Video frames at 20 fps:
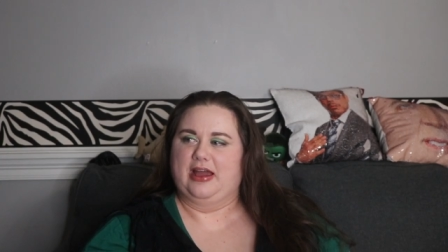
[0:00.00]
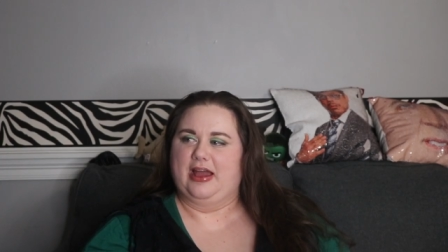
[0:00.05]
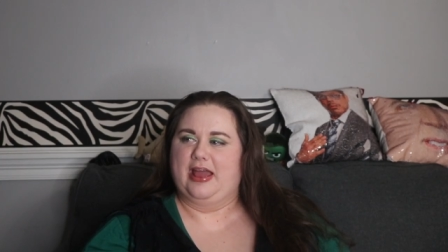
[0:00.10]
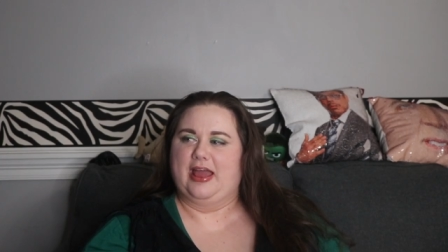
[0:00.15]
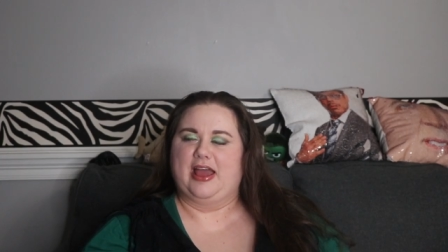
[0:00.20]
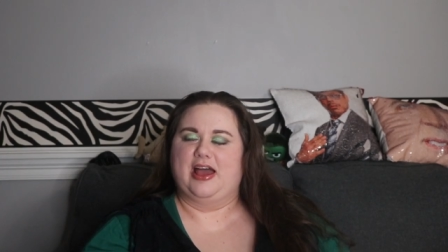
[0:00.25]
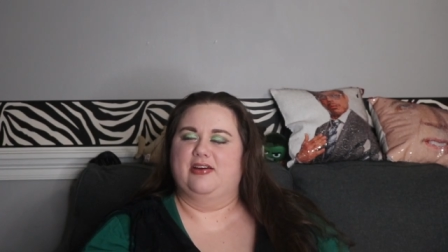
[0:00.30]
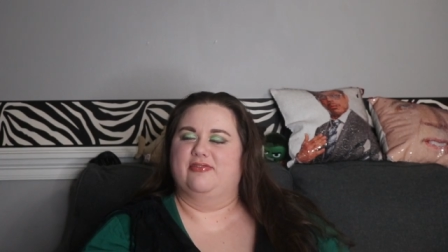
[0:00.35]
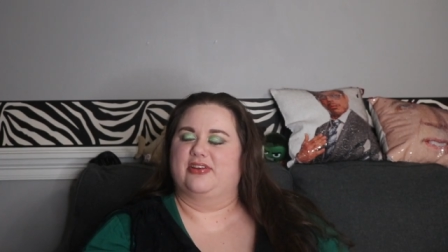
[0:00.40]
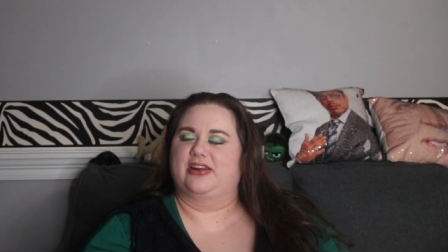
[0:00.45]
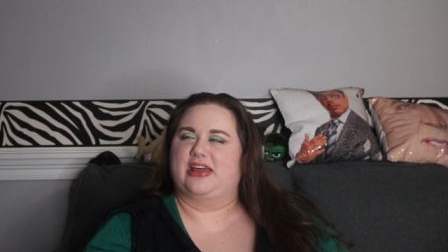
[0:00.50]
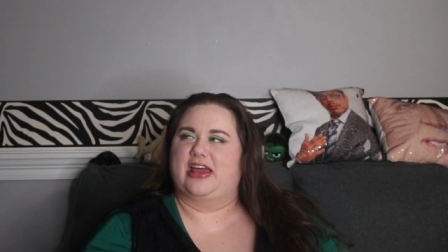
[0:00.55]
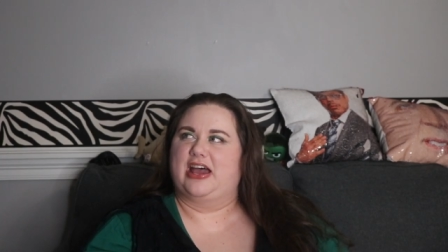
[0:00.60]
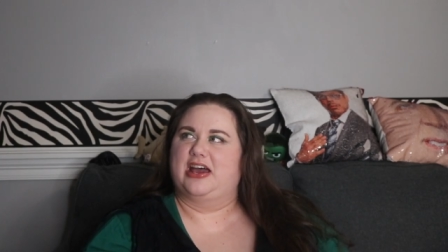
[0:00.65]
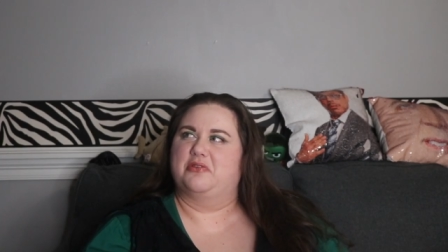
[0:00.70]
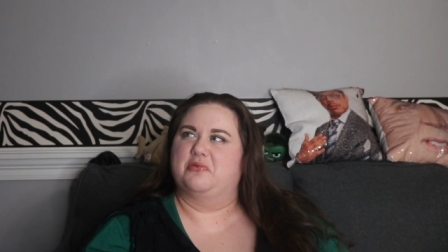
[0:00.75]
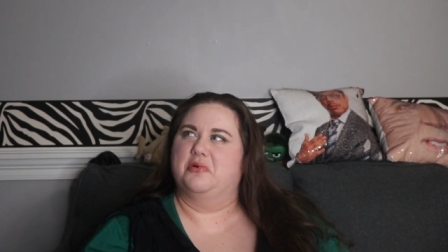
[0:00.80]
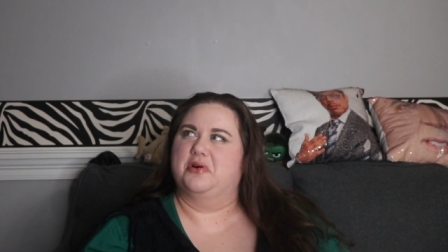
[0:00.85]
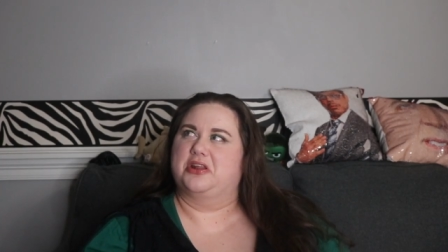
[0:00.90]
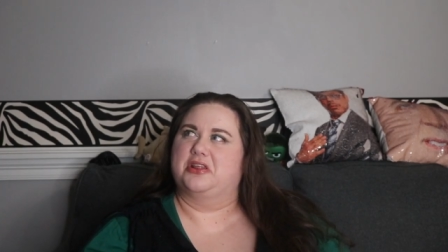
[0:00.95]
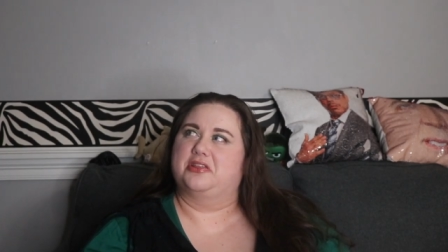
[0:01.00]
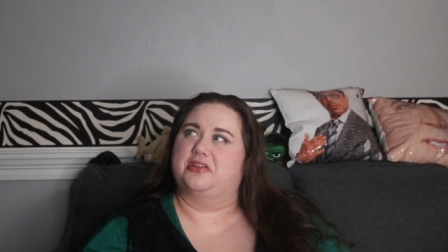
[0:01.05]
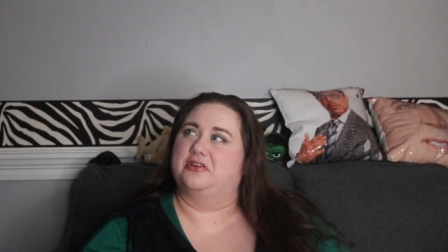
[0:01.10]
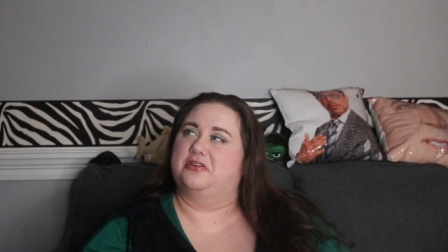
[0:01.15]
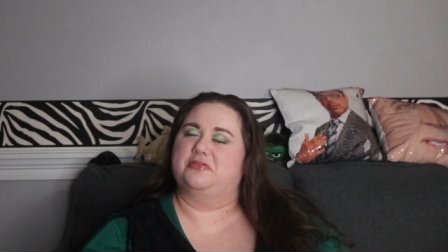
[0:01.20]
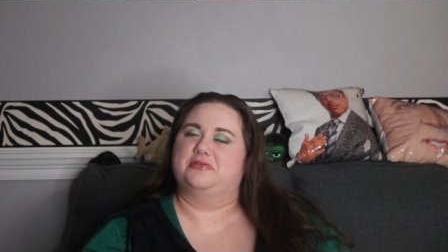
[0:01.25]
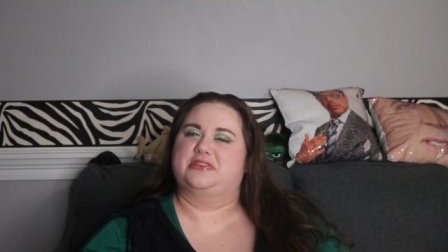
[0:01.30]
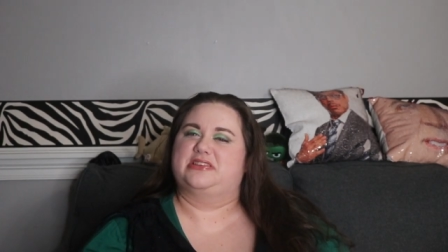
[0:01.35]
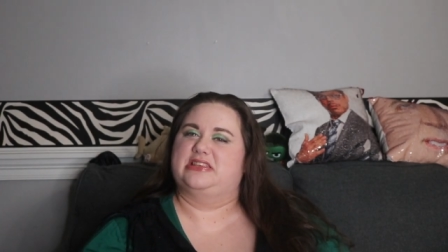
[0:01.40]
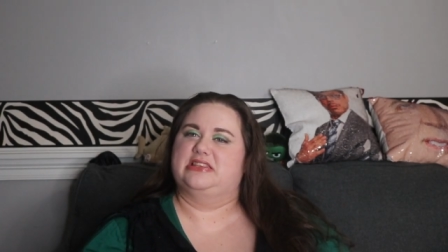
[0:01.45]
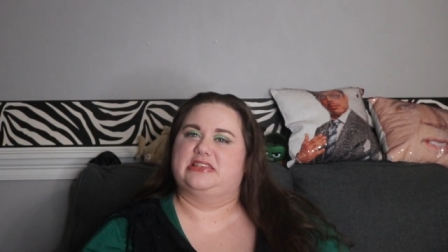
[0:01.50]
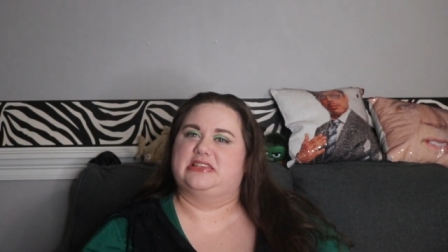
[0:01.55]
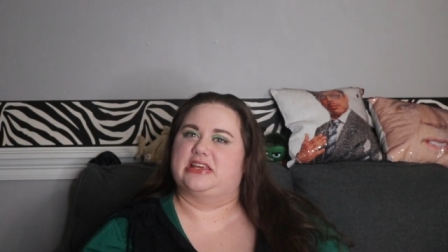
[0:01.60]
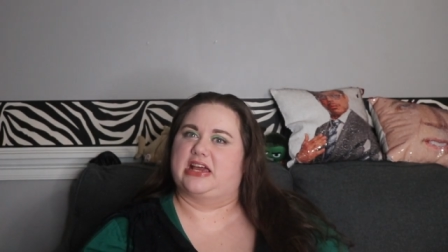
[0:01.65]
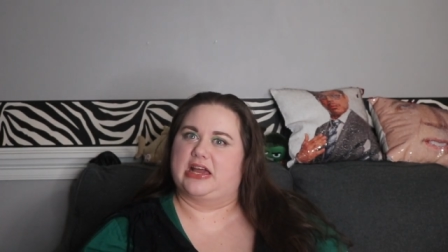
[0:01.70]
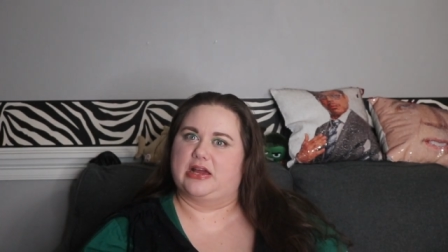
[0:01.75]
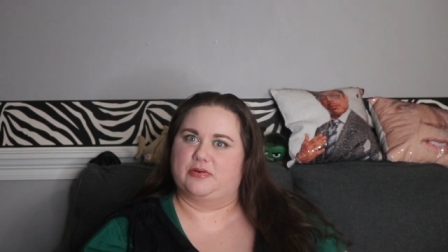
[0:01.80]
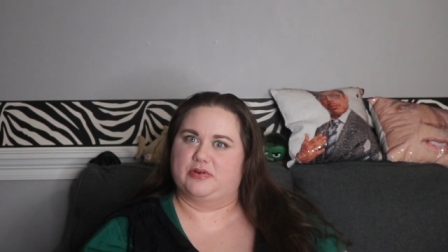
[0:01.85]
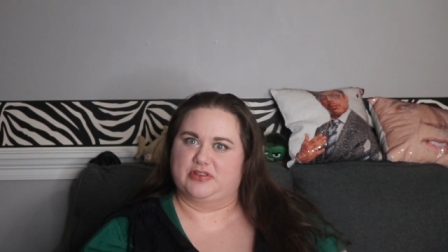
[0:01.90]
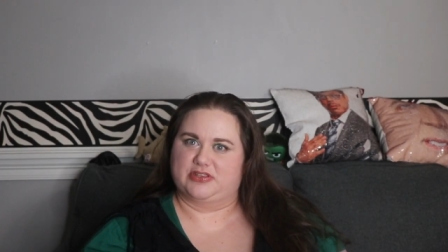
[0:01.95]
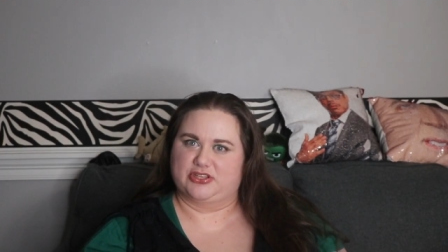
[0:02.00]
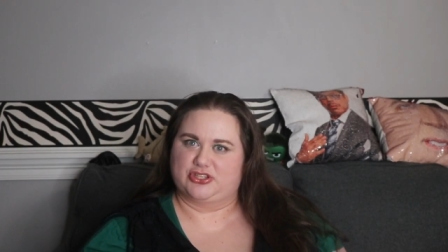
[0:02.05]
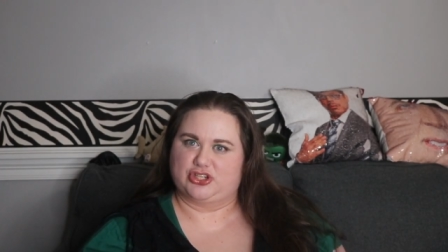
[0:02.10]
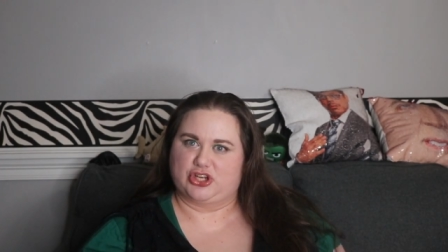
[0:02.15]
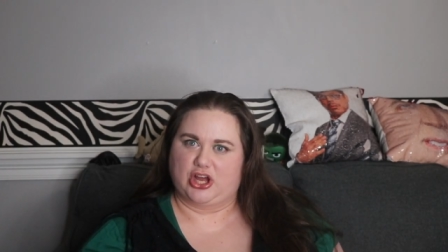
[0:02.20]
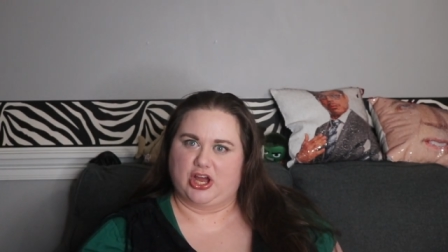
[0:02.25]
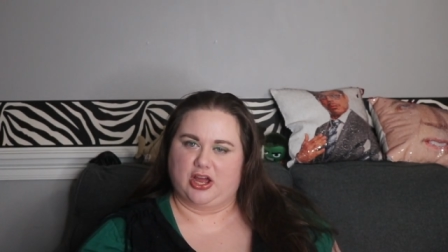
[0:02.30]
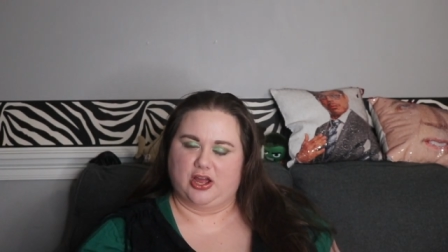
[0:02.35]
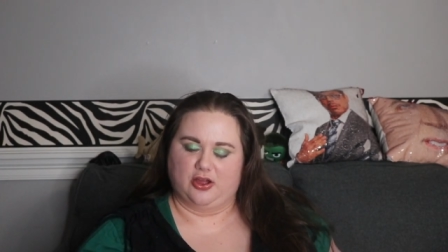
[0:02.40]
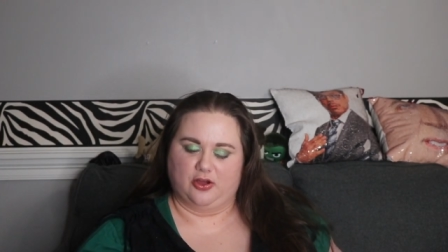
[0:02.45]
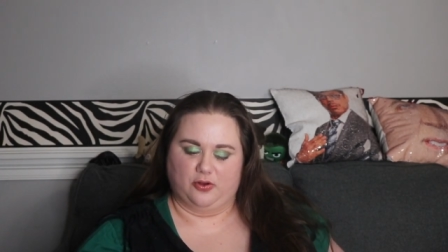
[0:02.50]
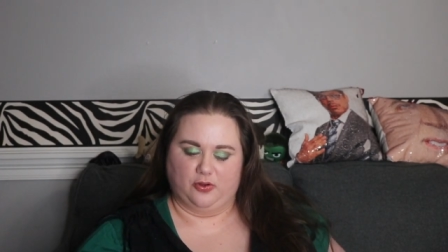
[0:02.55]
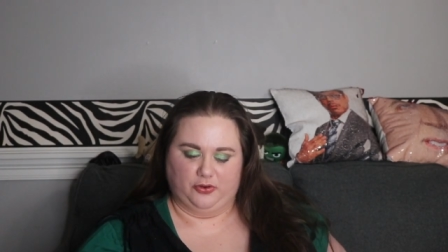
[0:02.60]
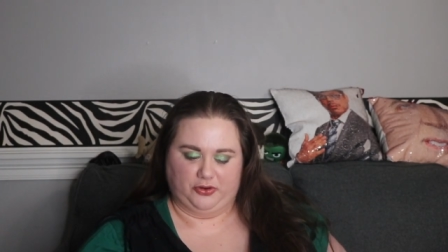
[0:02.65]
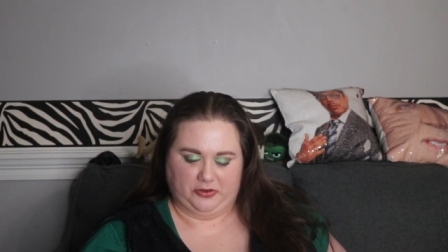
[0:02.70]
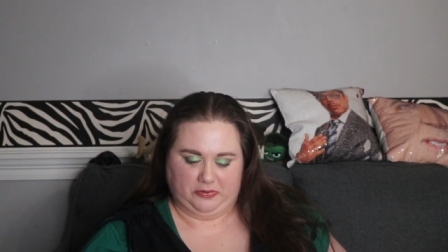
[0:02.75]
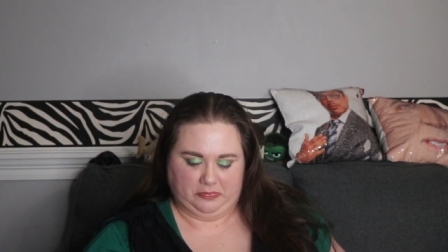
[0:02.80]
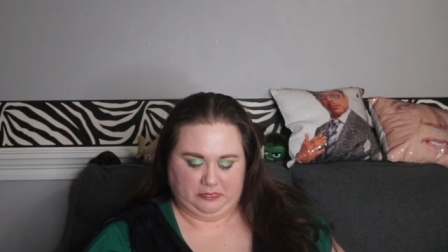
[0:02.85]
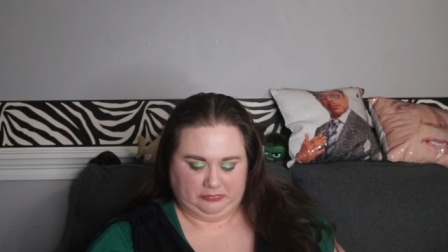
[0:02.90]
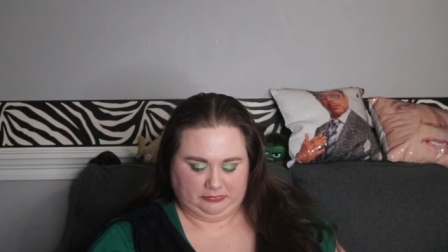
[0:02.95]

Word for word: I haven't had one of those since I was a child.